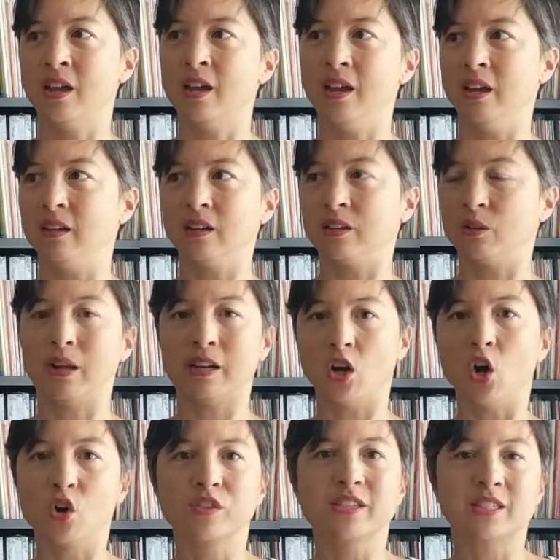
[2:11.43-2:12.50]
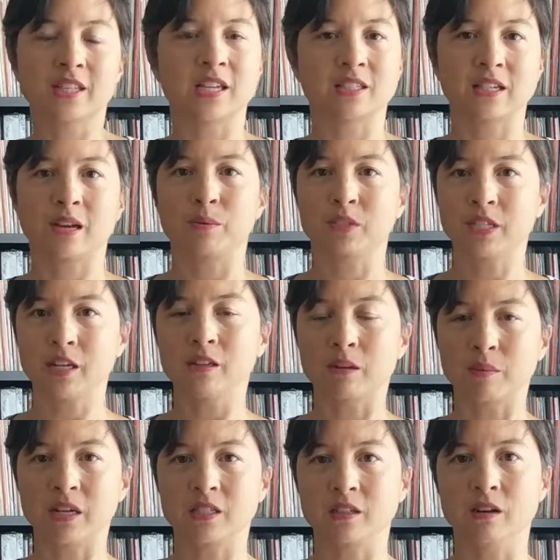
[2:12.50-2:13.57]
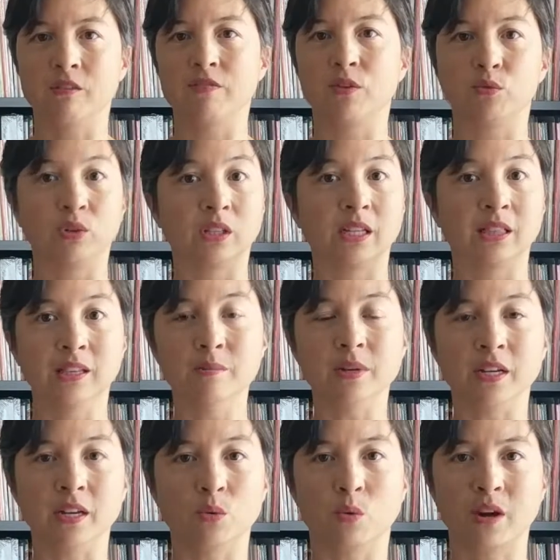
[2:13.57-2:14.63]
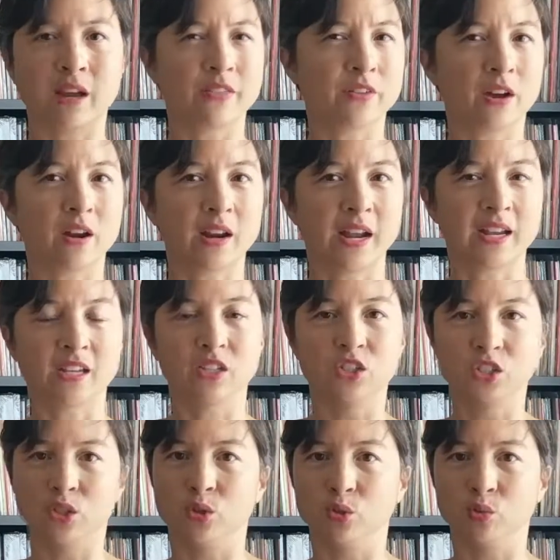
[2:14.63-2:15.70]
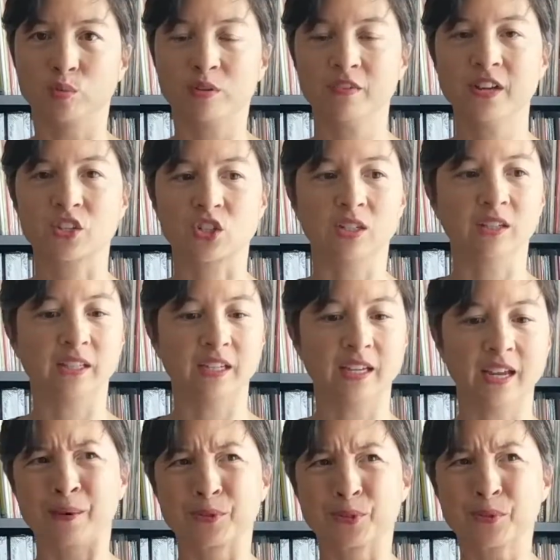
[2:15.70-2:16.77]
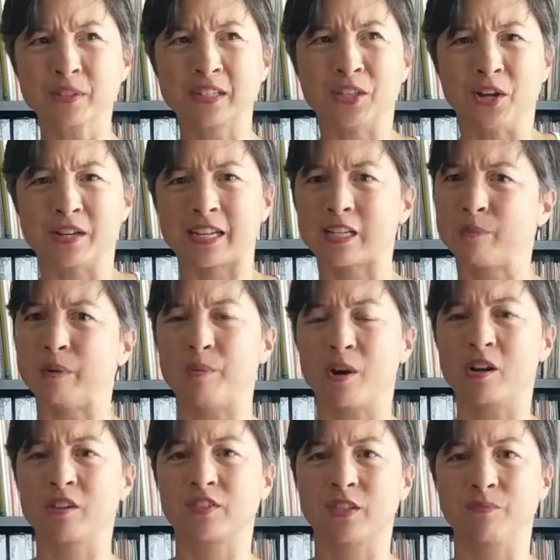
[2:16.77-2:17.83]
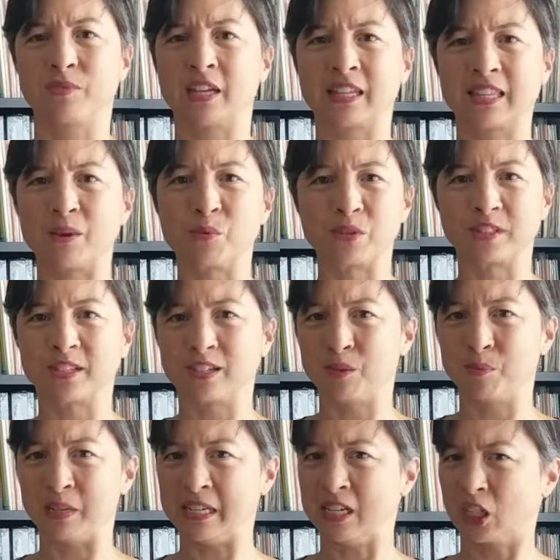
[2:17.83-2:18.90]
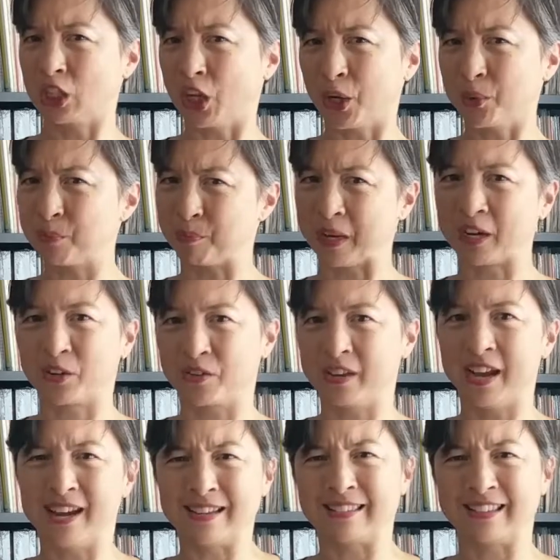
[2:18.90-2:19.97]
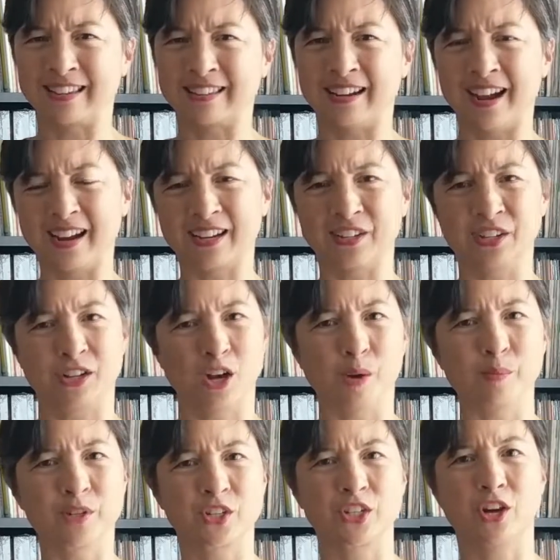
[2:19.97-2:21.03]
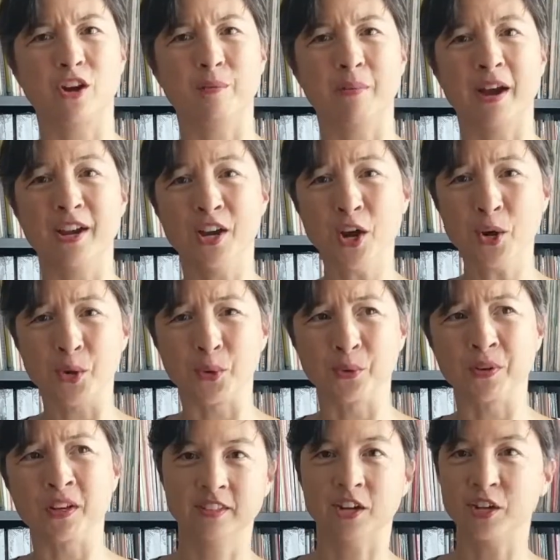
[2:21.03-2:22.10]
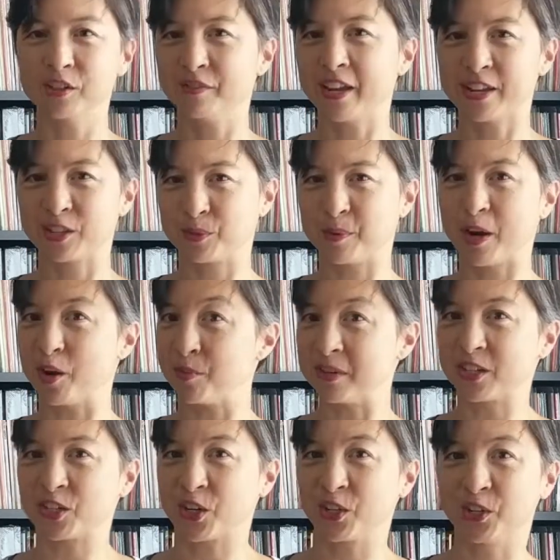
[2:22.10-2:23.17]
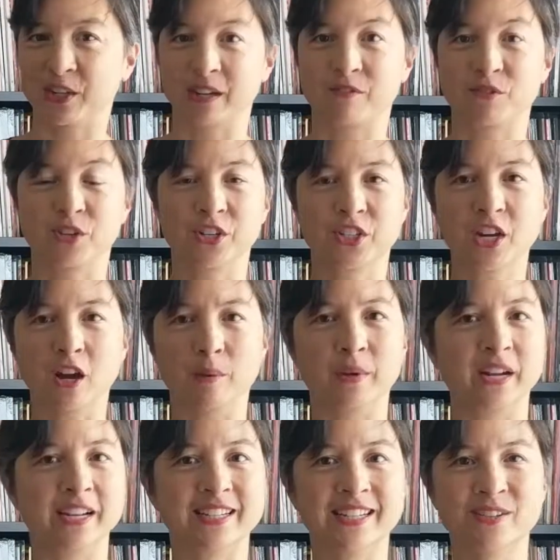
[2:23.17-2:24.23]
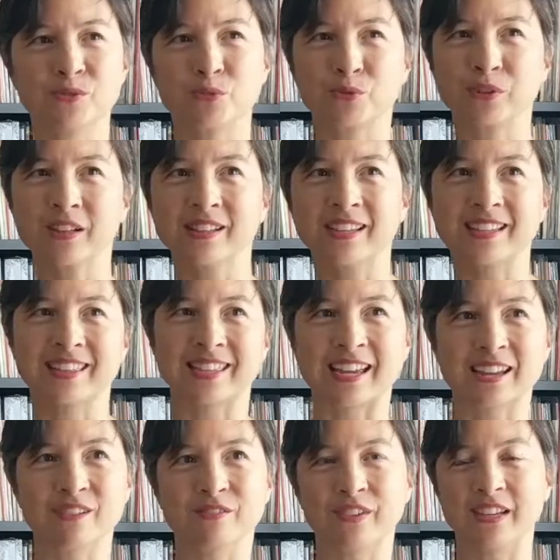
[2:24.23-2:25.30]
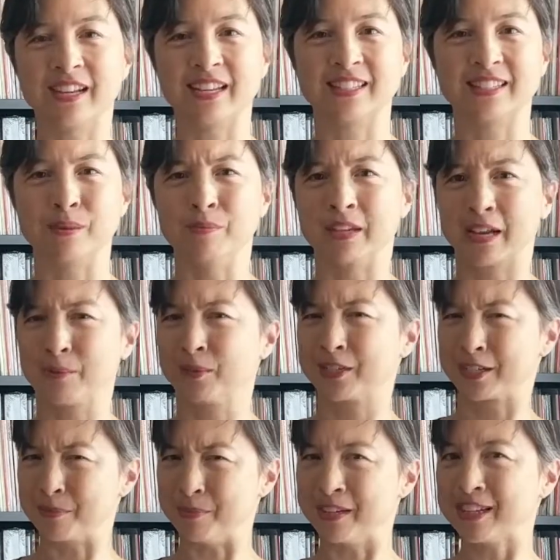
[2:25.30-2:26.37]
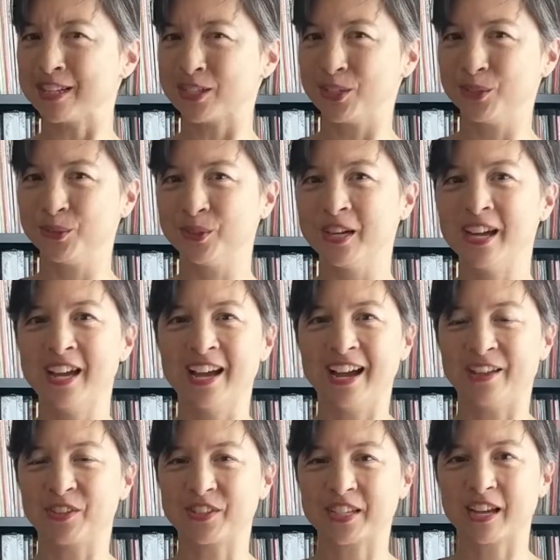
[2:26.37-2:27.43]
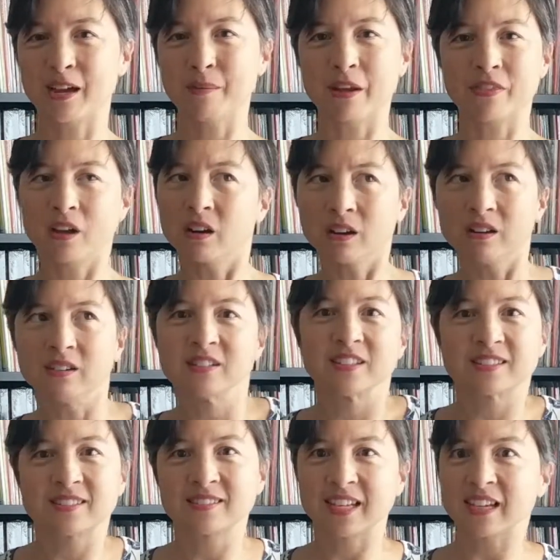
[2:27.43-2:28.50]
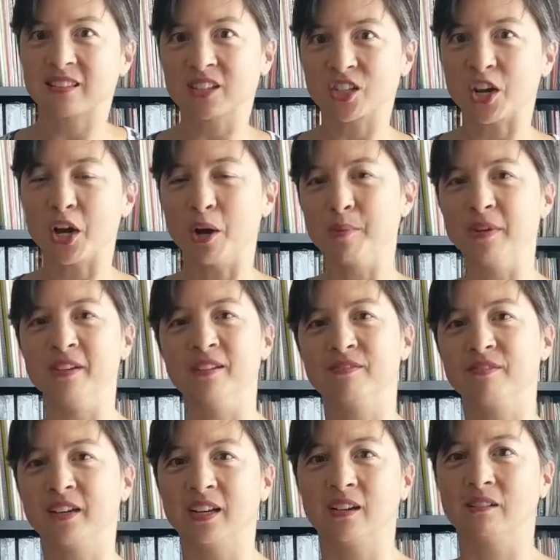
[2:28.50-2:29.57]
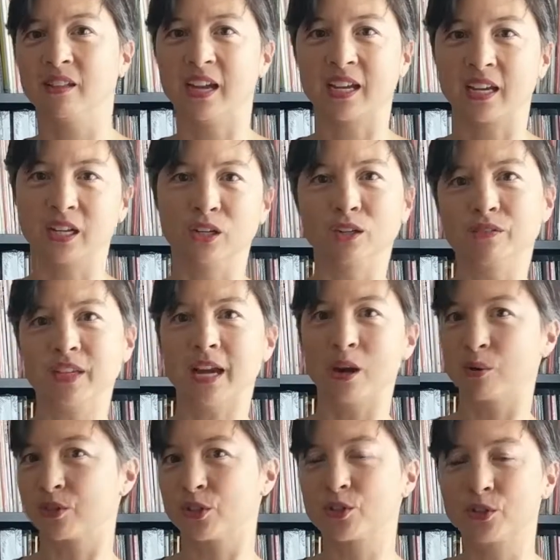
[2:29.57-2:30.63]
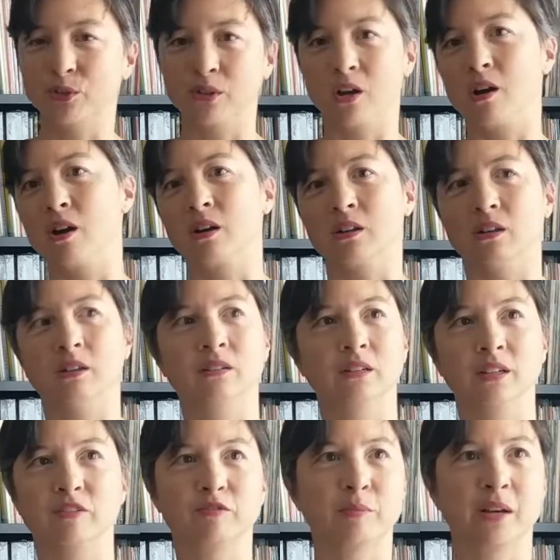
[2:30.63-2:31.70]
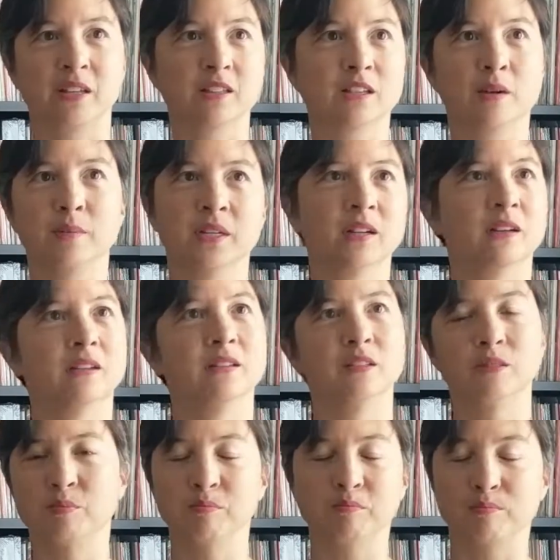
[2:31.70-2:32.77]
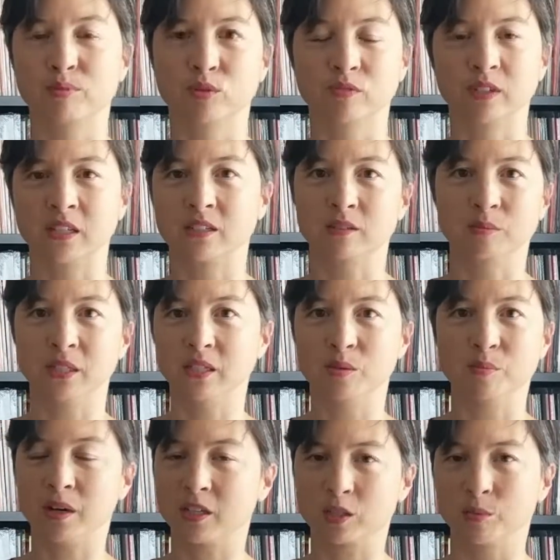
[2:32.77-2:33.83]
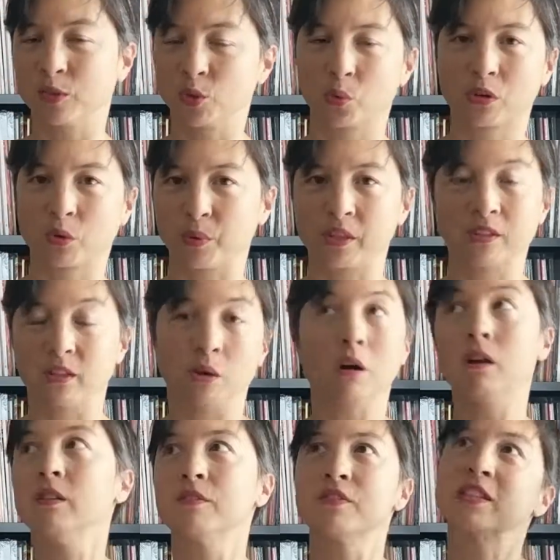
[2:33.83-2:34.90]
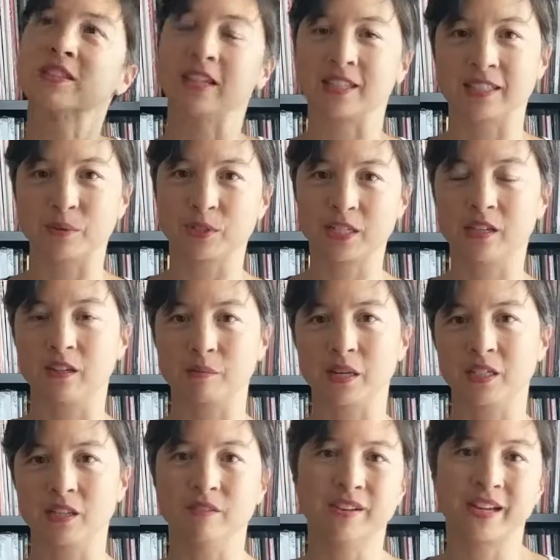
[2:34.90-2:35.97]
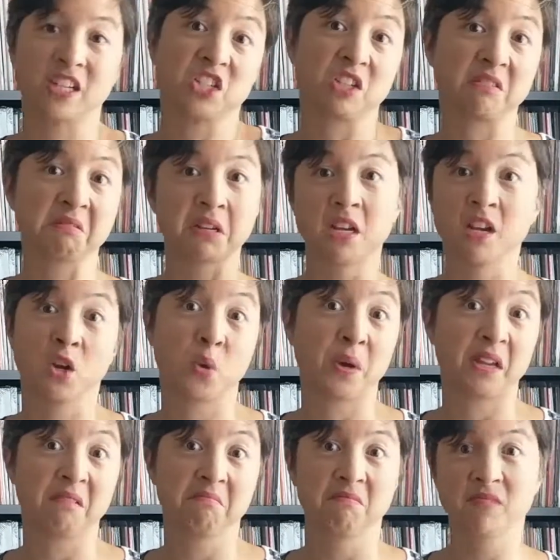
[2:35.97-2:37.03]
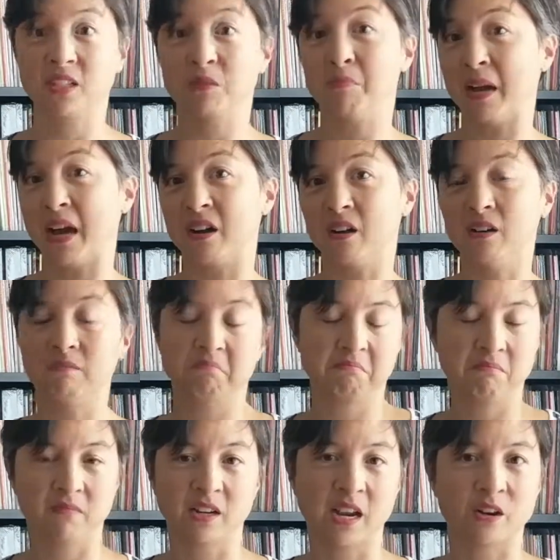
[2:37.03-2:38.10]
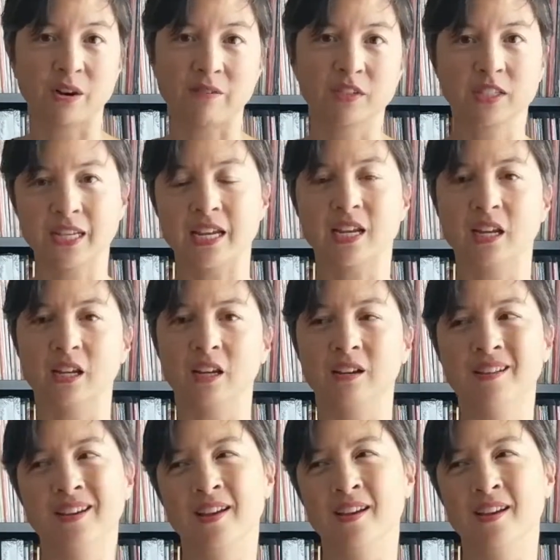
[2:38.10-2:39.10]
And I had all these things that I was telling myself that really limited what I thought I could do professionally. I was really longing to be part of something that was gonna be a lot bigger than anything that I could accomplish on my own. All of that inspired me to start looking for a job, and I didn't really think of it as something I was committing to. At the time, I thought, oh, I'll just take the job, and if I don't like it, or if the hours are too long, or if my insomnia is proving to be impossible to work with, all of these things I was telling myself, I can just quit. Doesn't matter, I don't have a stake in it.